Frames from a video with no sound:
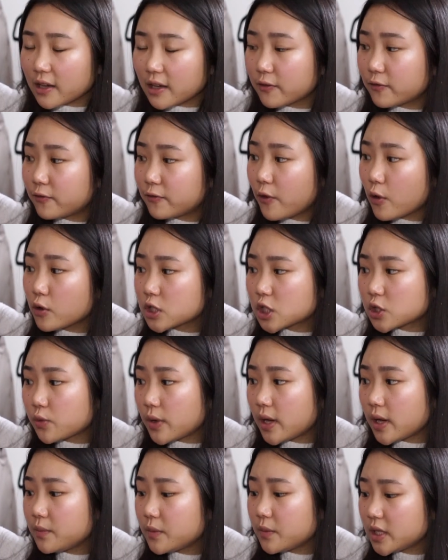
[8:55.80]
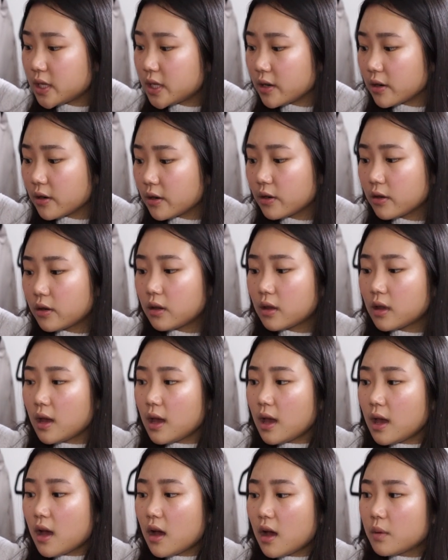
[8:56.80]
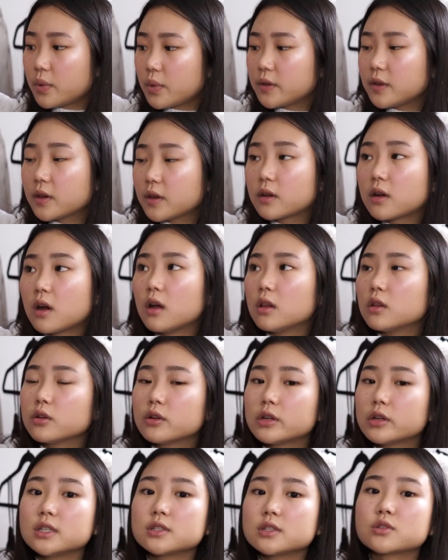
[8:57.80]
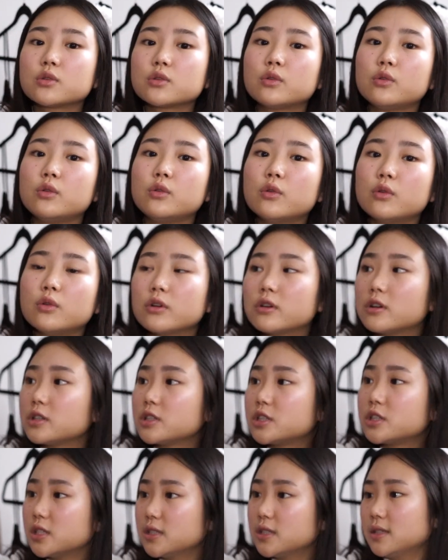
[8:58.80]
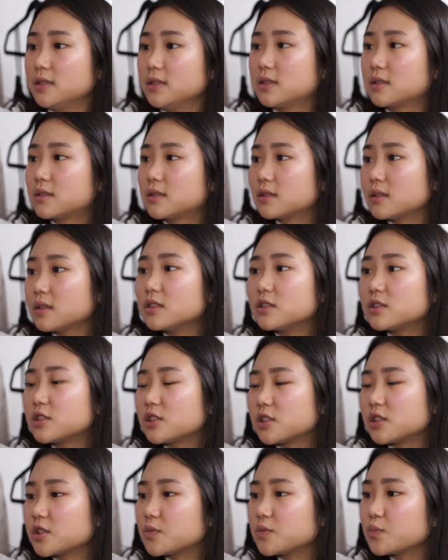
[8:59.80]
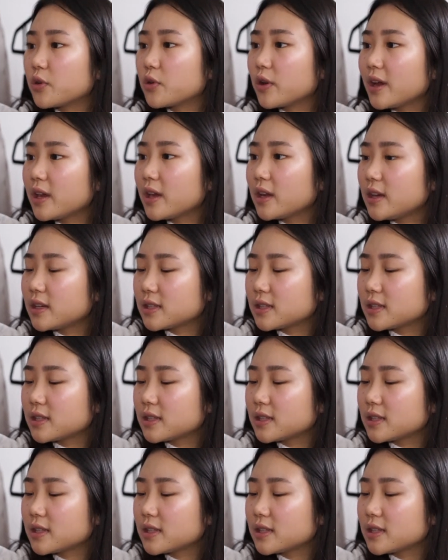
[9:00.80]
Like faux suede material, but the color is gorgeous. It's just pretty.